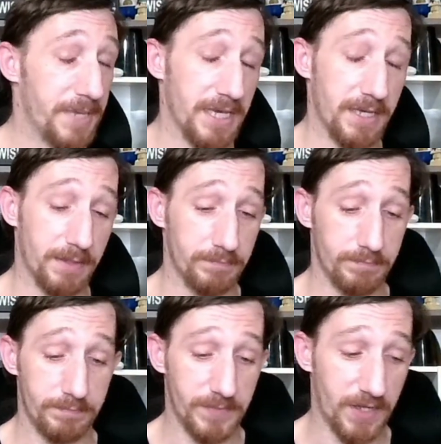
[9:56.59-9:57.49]
being
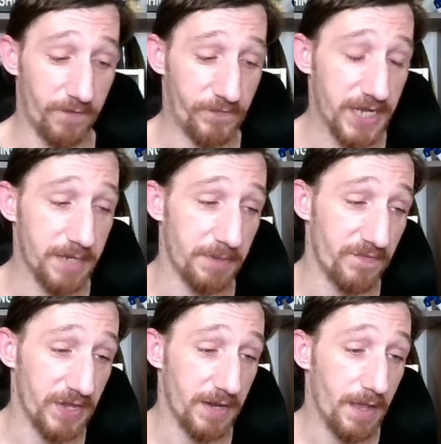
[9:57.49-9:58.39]
a fandom
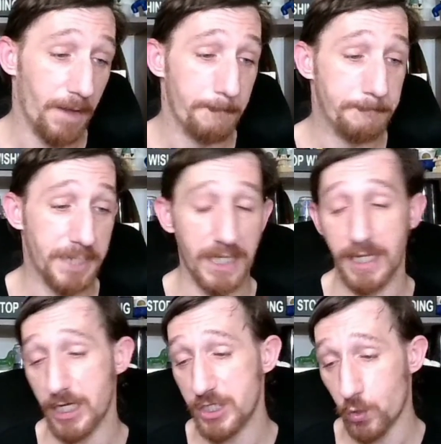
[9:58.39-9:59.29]
of it,
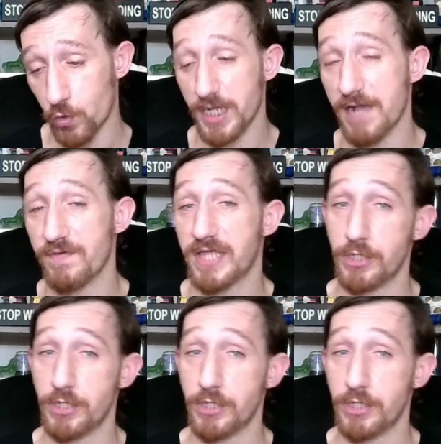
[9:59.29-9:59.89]
but ignoring